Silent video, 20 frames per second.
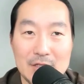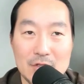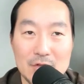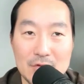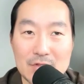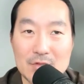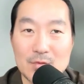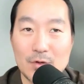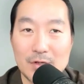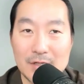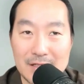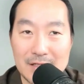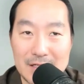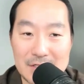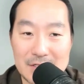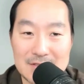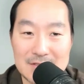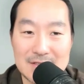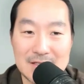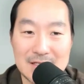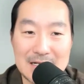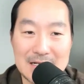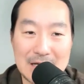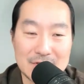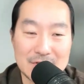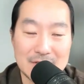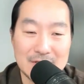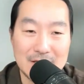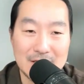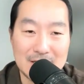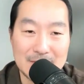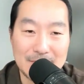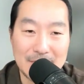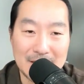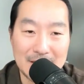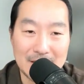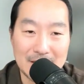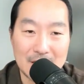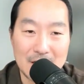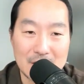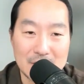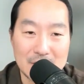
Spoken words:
used to work in agency and now is an independent